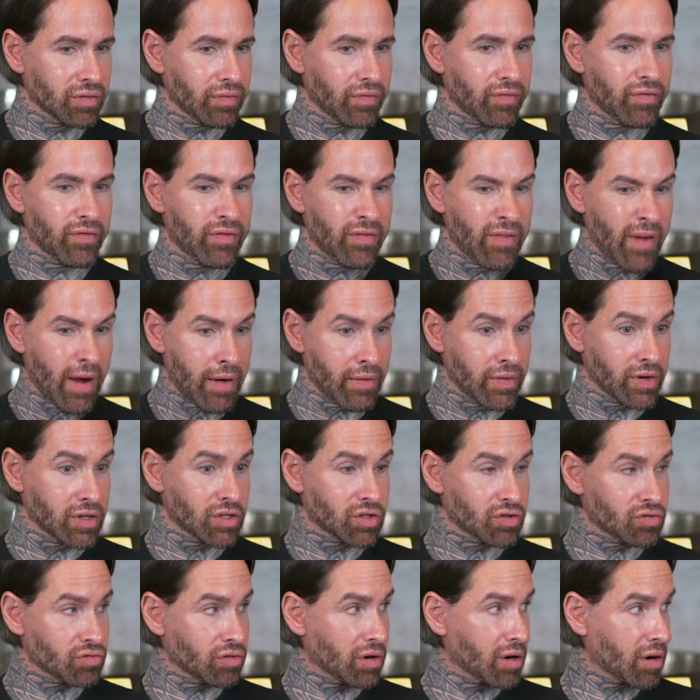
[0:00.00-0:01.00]
of very
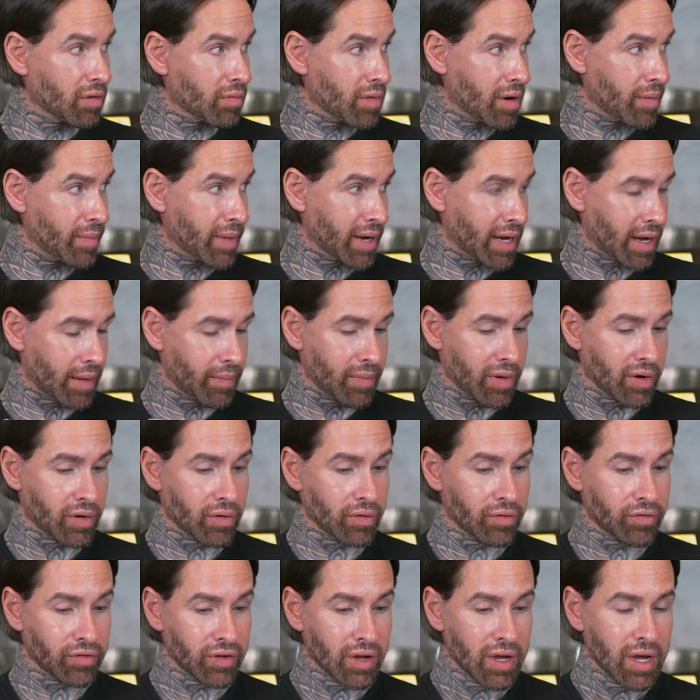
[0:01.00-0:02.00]
strong aroma
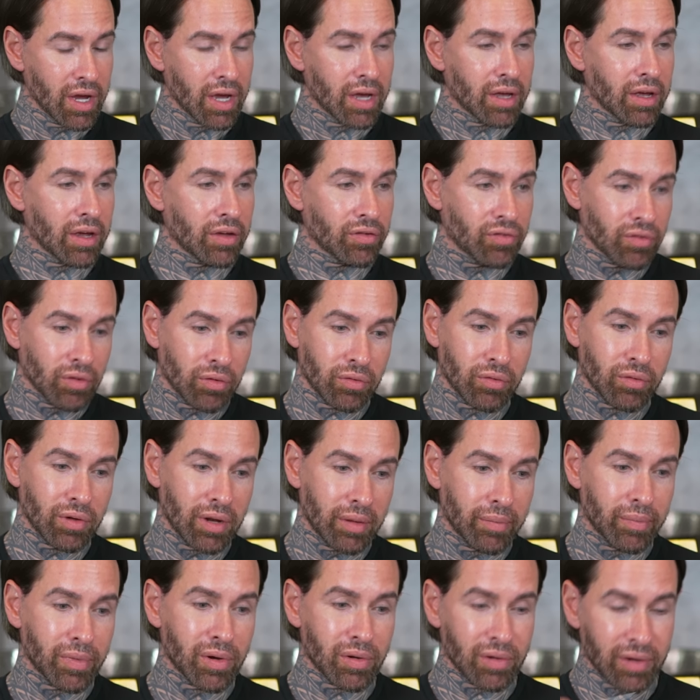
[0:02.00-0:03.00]
chemicals. It's not
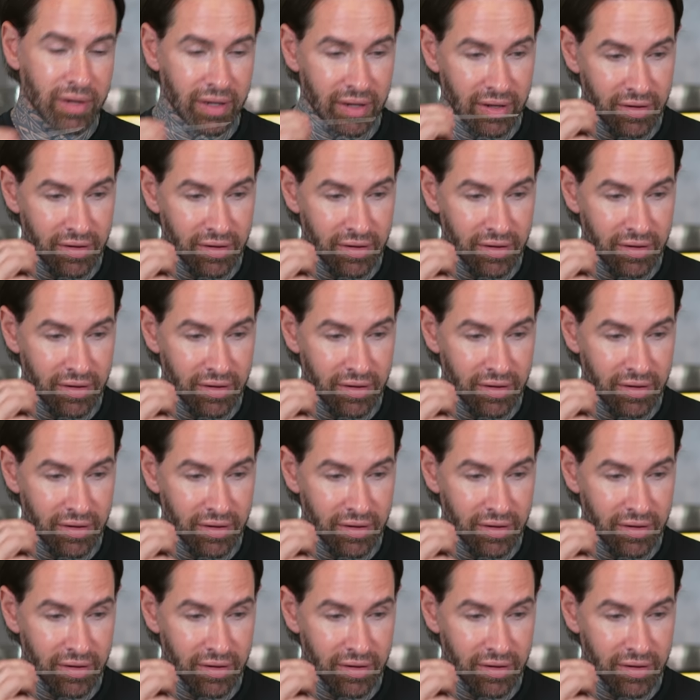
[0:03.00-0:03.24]
norlimbanol in